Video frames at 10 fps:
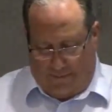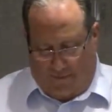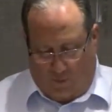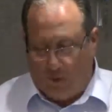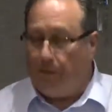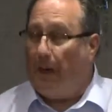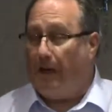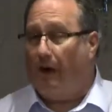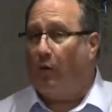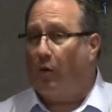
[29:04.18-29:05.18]
If it was by
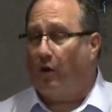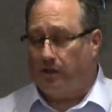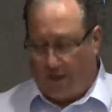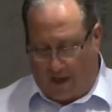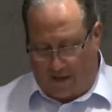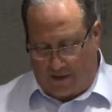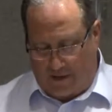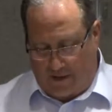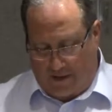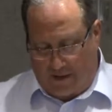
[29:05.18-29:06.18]
our works,
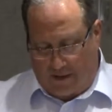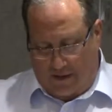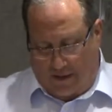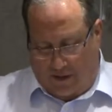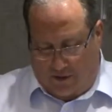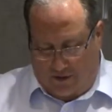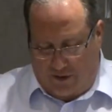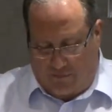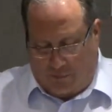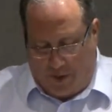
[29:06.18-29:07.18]
guys, he
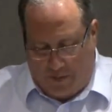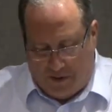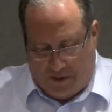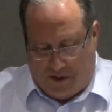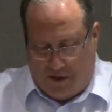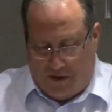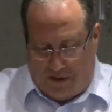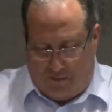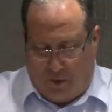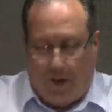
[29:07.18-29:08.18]
couldn't have promised us,
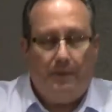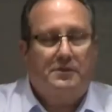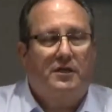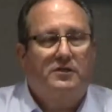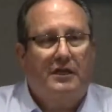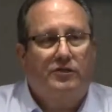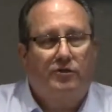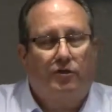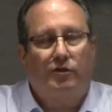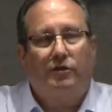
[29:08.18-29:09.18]
promised us
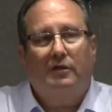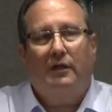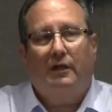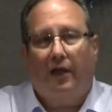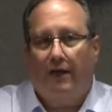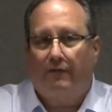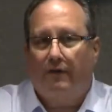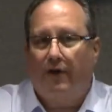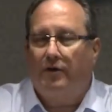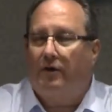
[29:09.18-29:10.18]
eternal life.
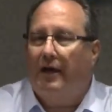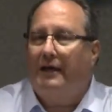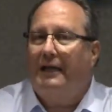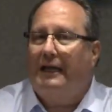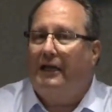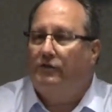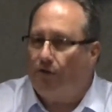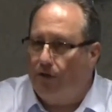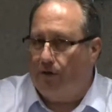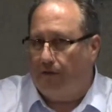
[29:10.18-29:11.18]
Underline
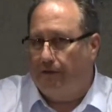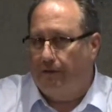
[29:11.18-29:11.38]
eternal.